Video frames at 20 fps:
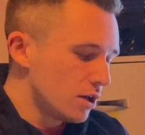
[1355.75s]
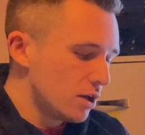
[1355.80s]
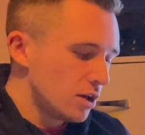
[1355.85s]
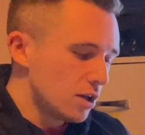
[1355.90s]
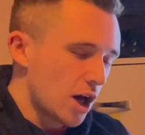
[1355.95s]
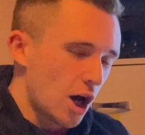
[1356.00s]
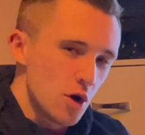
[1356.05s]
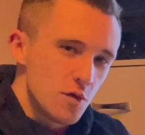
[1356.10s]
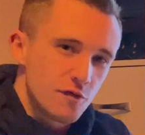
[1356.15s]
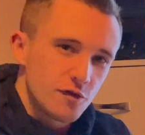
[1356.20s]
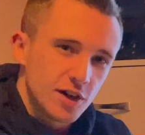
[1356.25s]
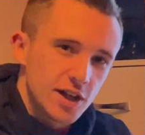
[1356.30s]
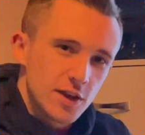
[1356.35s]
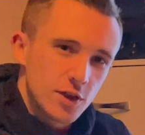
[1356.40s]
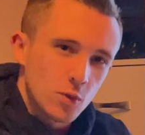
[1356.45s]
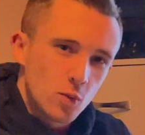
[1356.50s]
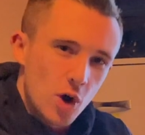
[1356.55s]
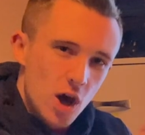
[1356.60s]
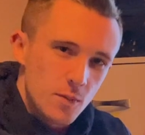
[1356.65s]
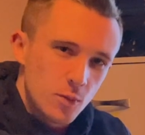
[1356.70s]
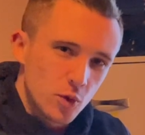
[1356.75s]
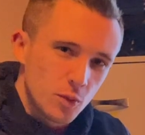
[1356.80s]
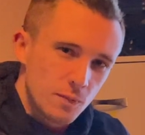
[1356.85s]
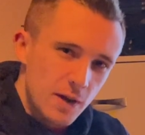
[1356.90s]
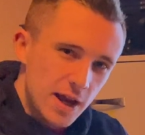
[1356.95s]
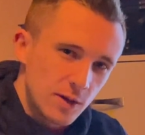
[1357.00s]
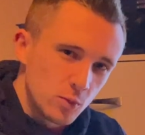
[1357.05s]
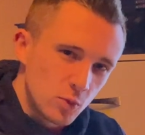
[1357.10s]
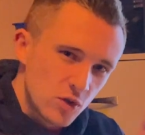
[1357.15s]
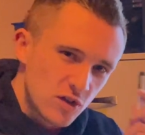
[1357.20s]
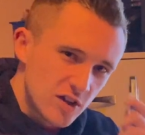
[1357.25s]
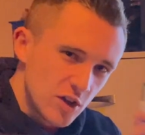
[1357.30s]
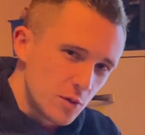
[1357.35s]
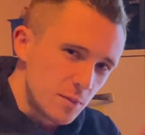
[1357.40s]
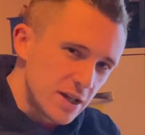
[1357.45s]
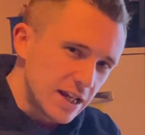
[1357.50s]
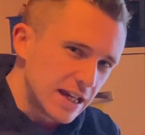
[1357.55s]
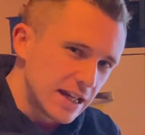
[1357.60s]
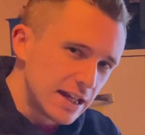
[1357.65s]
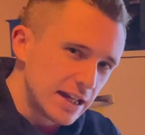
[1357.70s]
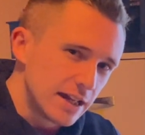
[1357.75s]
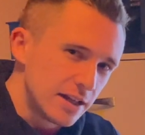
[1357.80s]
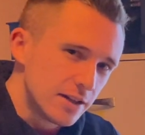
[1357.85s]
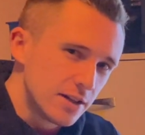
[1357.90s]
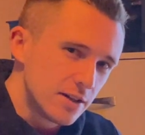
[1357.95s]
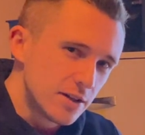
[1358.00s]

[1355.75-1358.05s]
hopefully the whiteboard pen will still be here